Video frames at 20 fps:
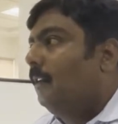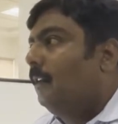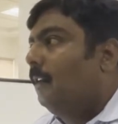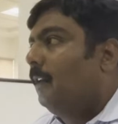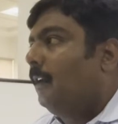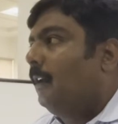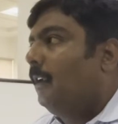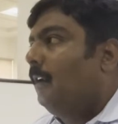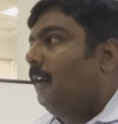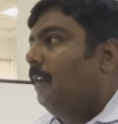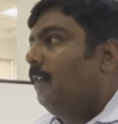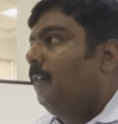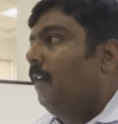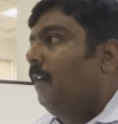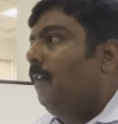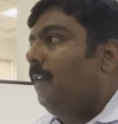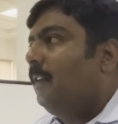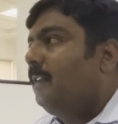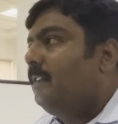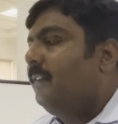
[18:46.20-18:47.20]
And
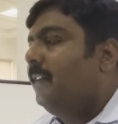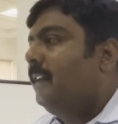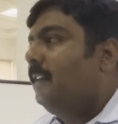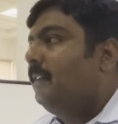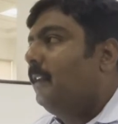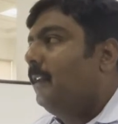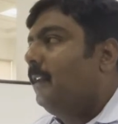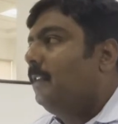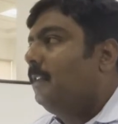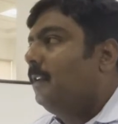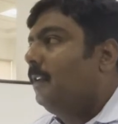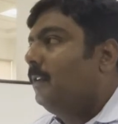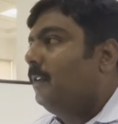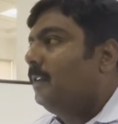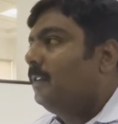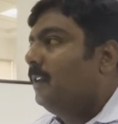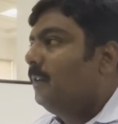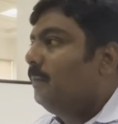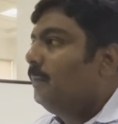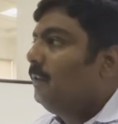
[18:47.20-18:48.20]
for first week sales, I
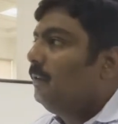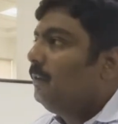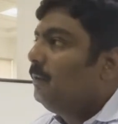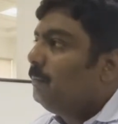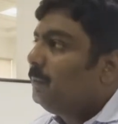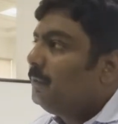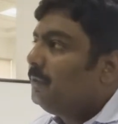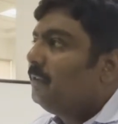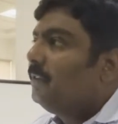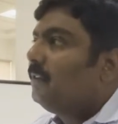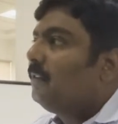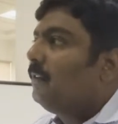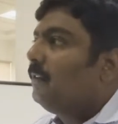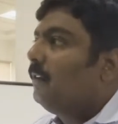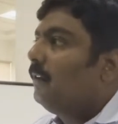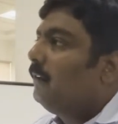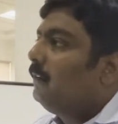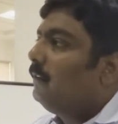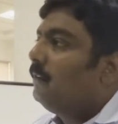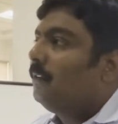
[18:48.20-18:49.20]
was able to push the
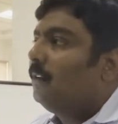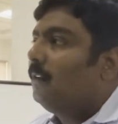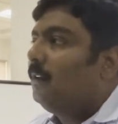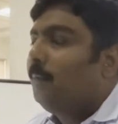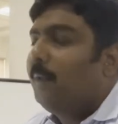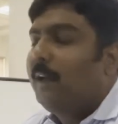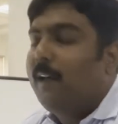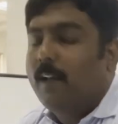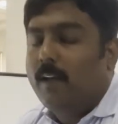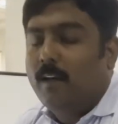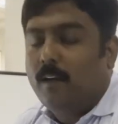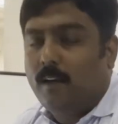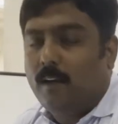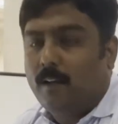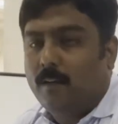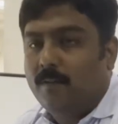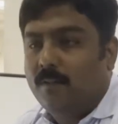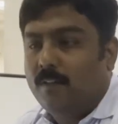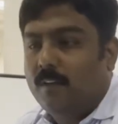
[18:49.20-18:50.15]
stocks immediately.